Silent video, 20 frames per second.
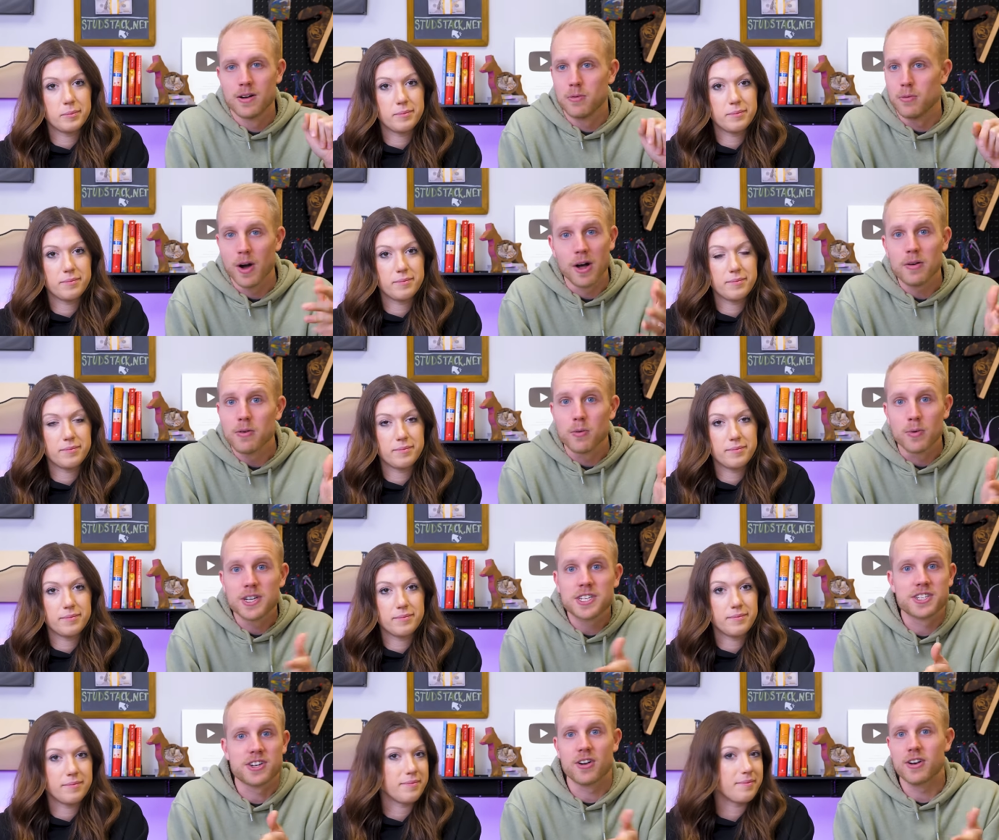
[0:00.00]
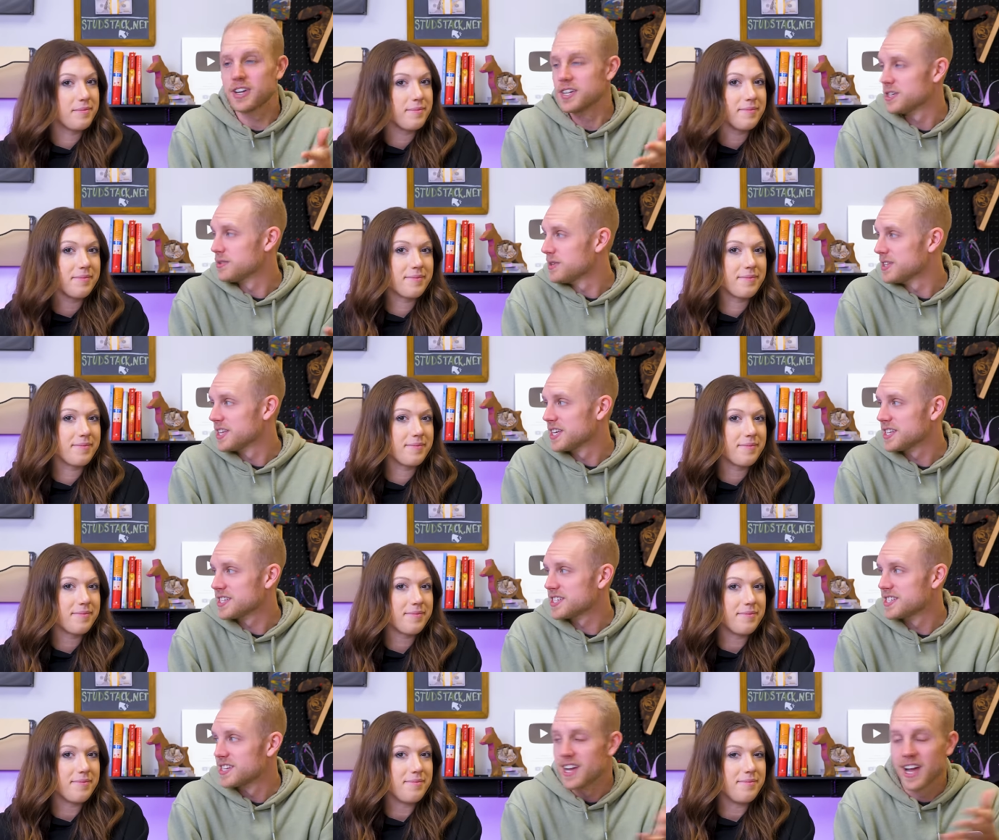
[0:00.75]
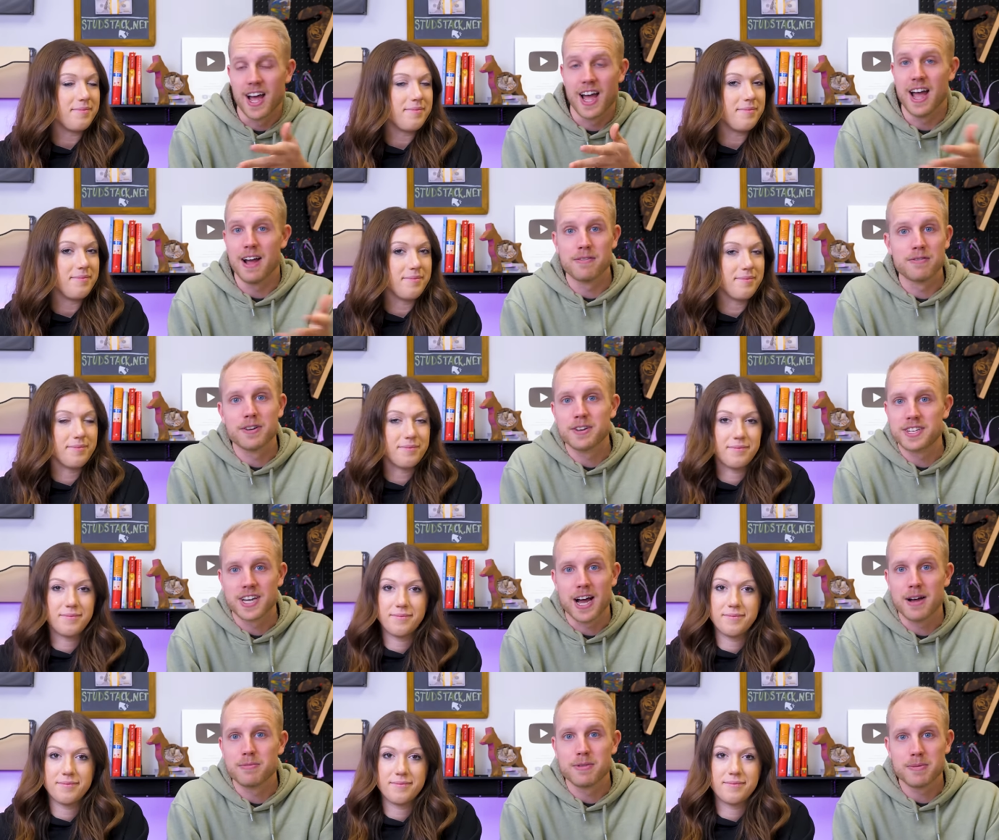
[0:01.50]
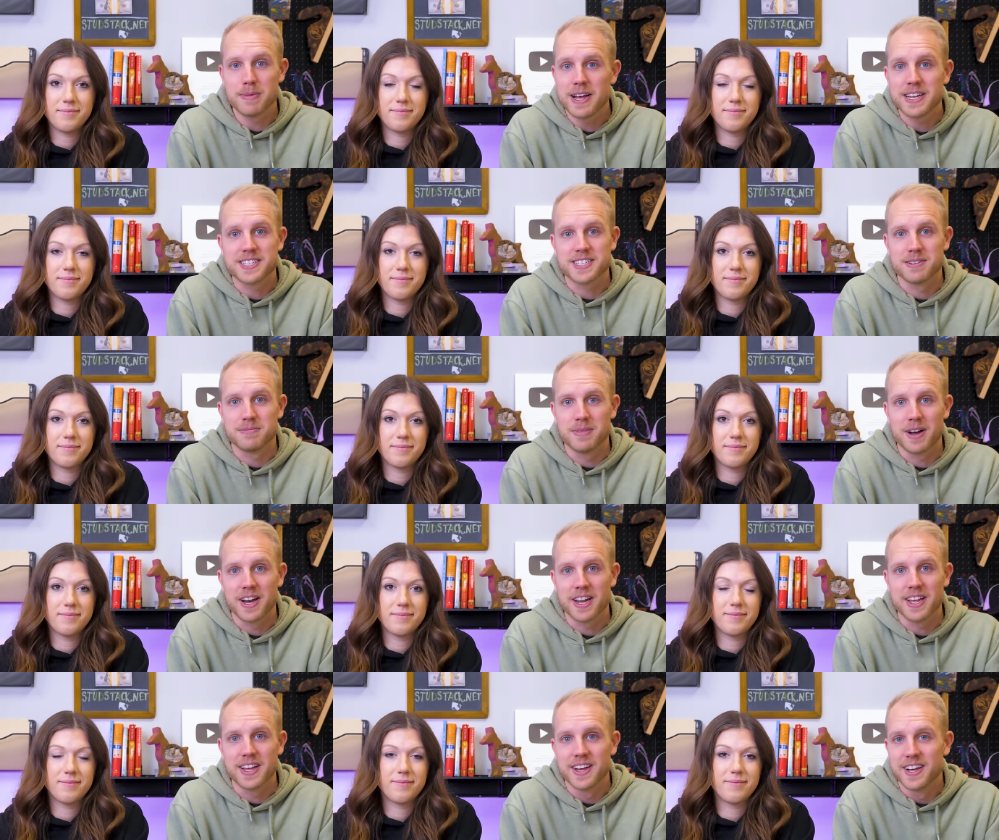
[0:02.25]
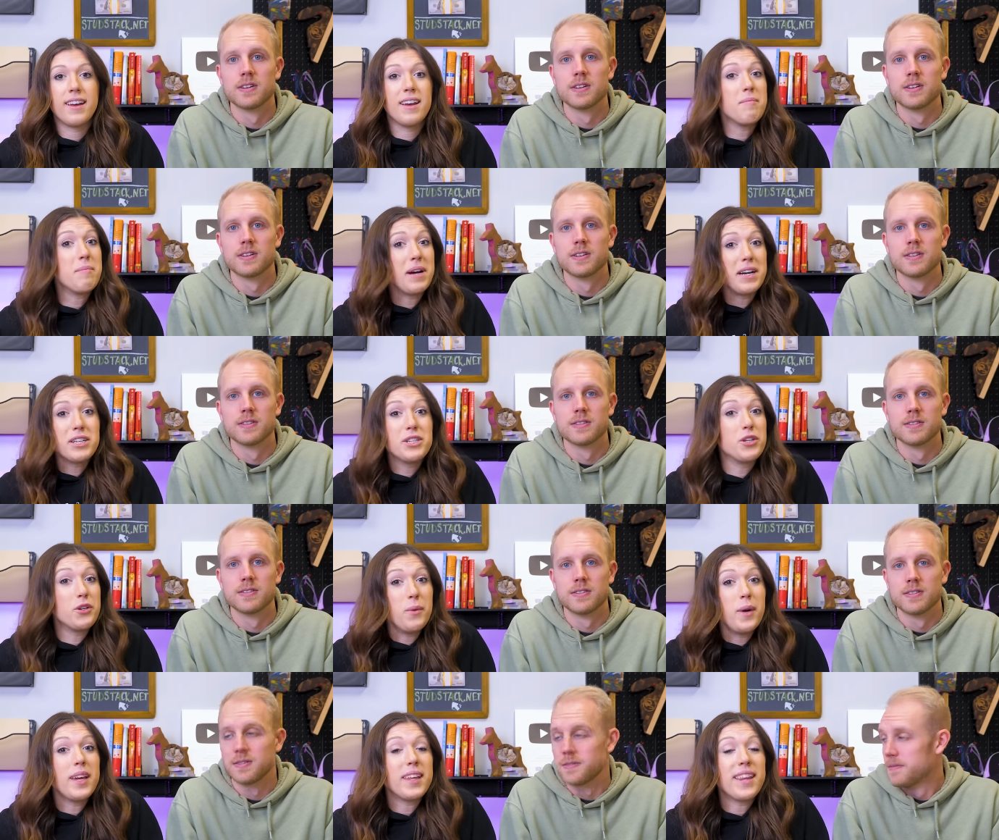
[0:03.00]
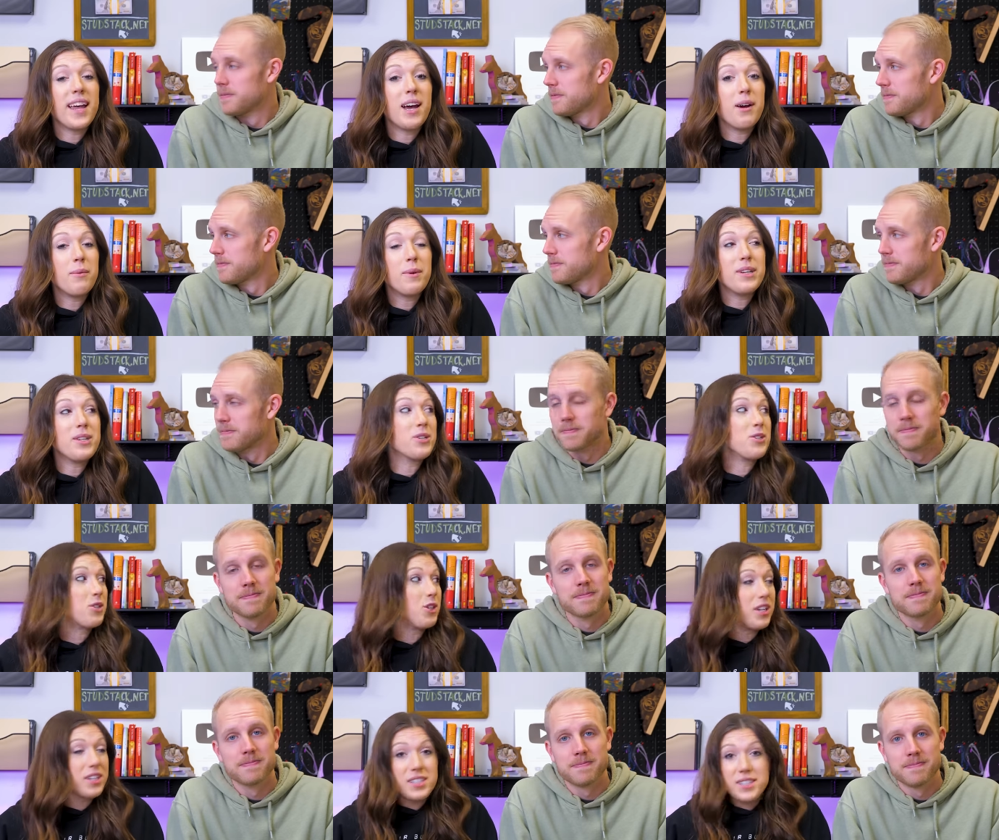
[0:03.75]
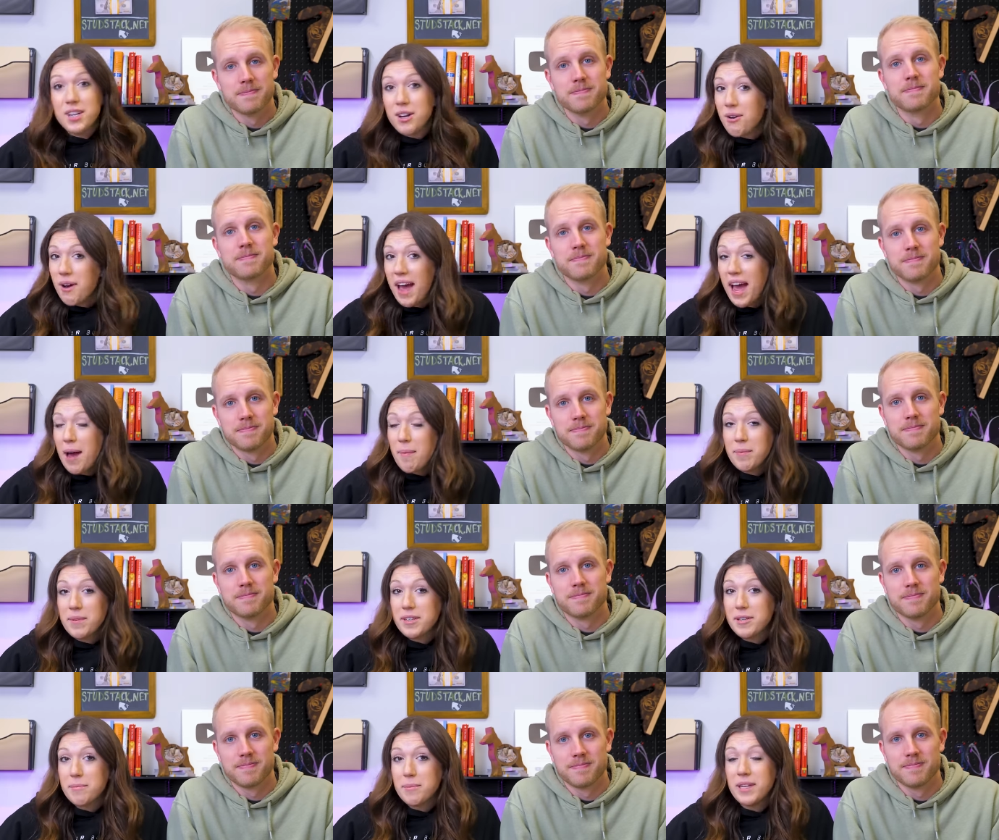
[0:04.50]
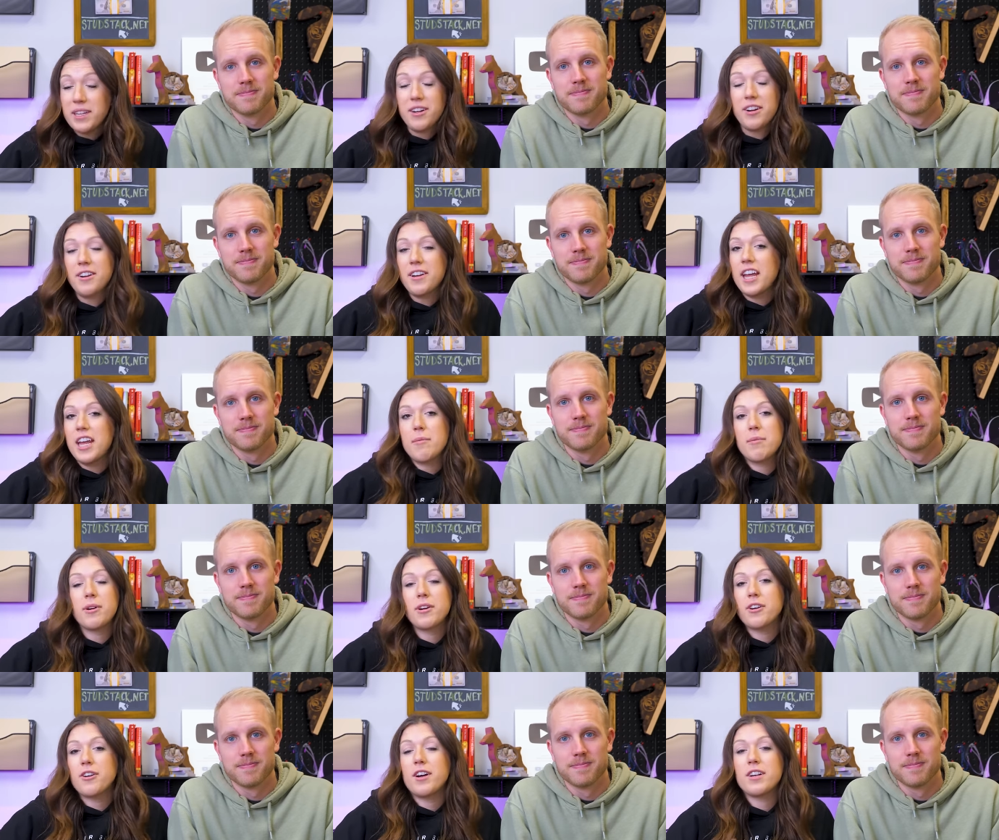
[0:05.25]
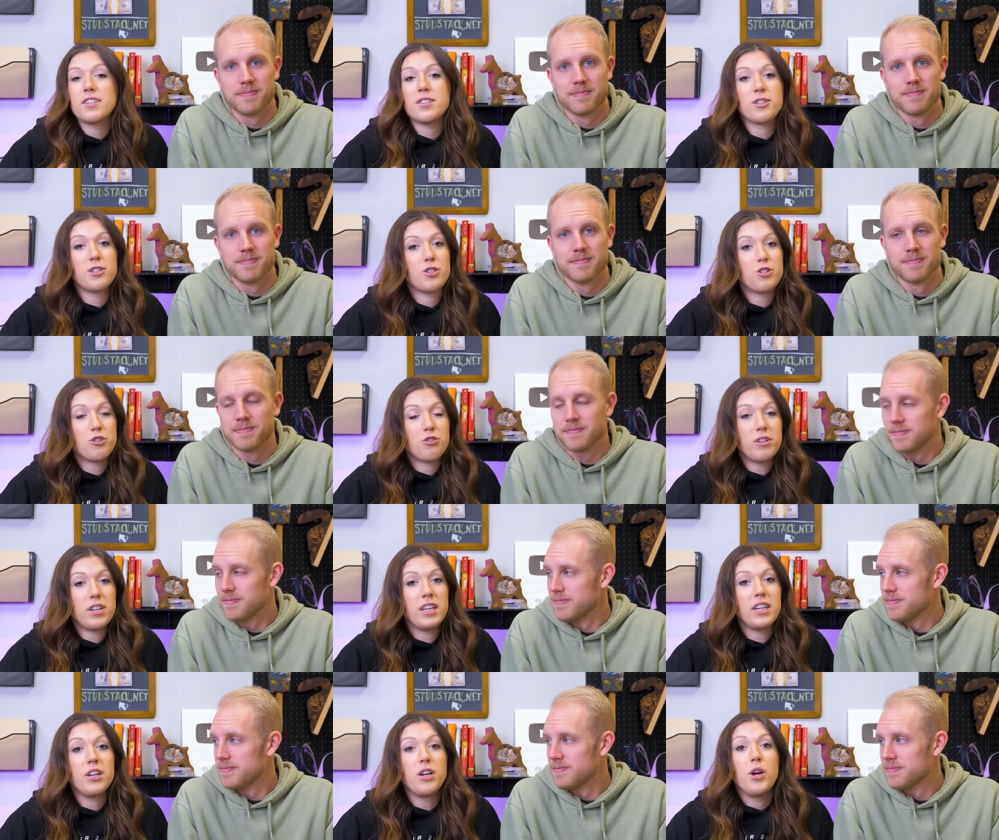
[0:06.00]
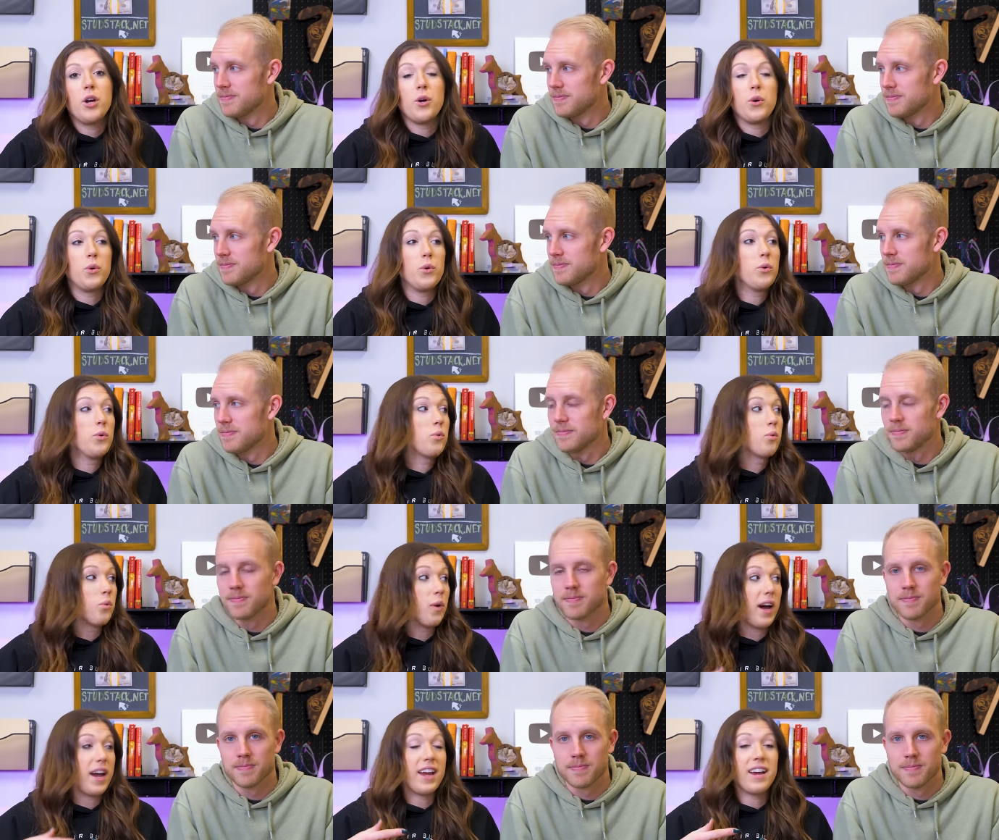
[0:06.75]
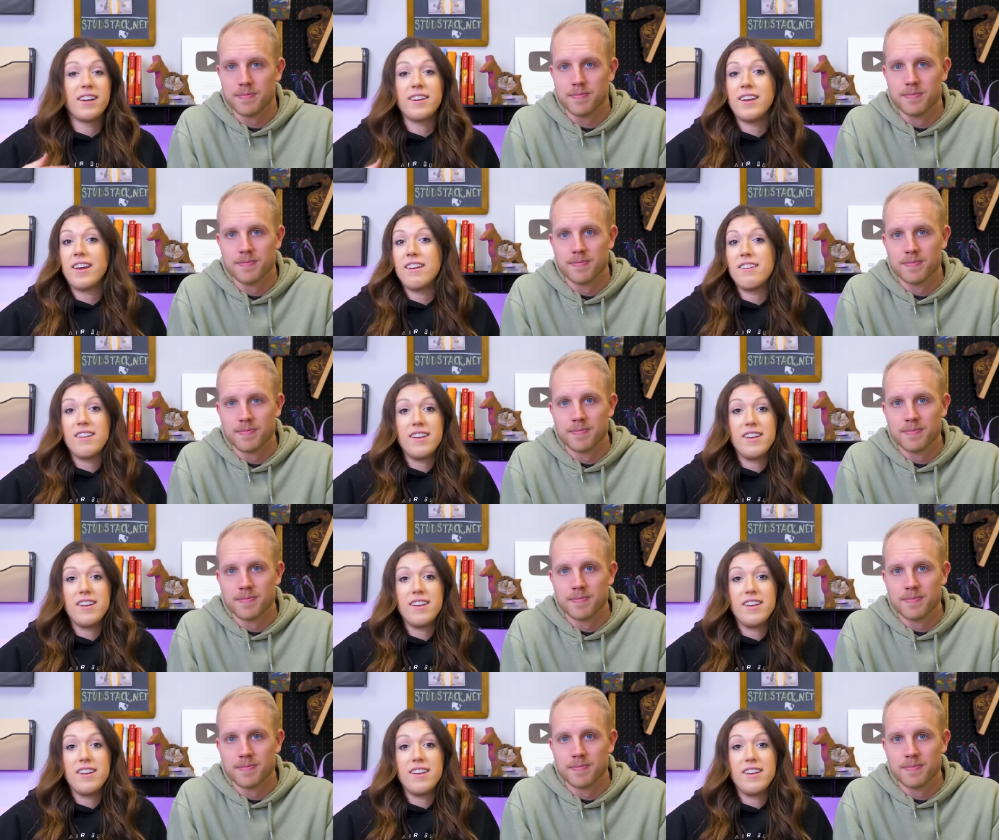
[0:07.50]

Speaker 1: Well, we started doing this every time we met somebody.
Speaker 2: And by doing that, we just so happened to meet our neighbor across the street who ran a